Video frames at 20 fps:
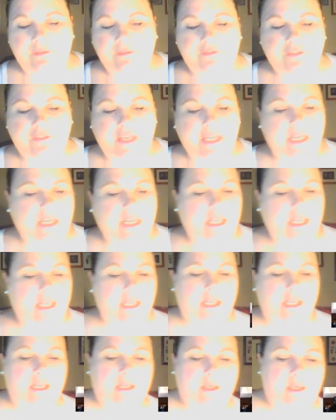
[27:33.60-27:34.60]
fitting
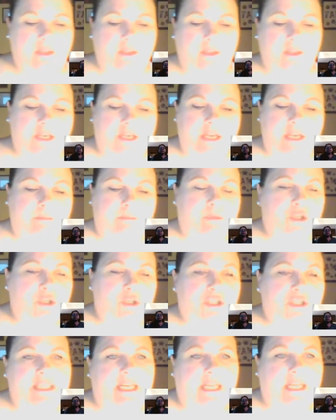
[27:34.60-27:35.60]
in the
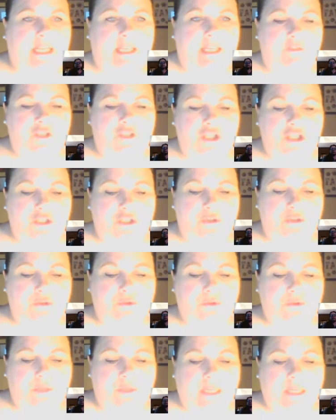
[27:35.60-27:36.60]
numbers that it gives
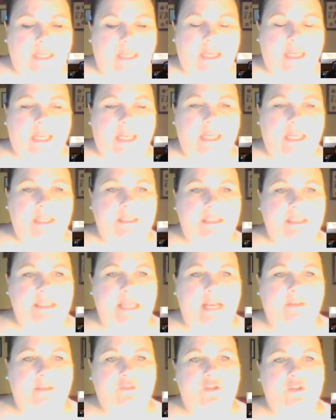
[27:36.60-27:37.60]
you
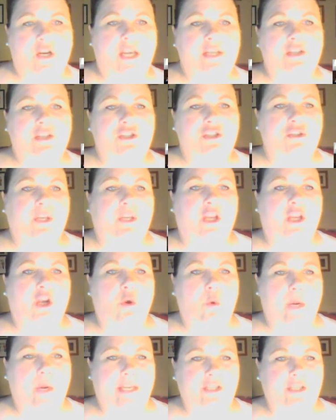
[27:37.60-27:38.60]
instead of trying to do an
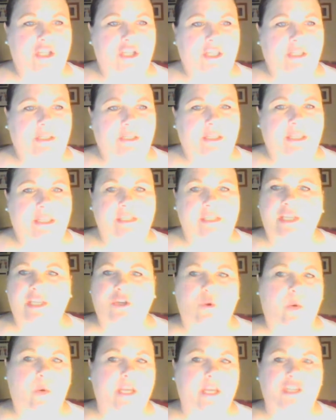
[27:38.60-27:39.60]
equation, because
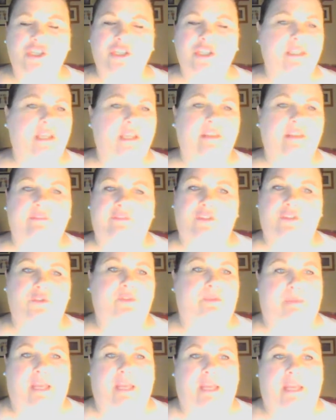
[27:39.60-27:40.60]
equations
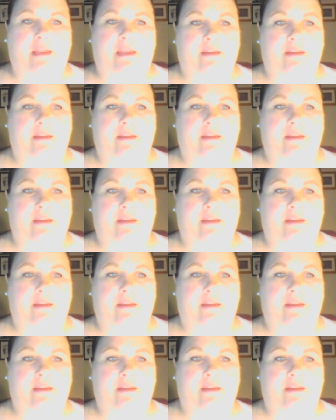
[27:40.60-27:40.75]
confuse me.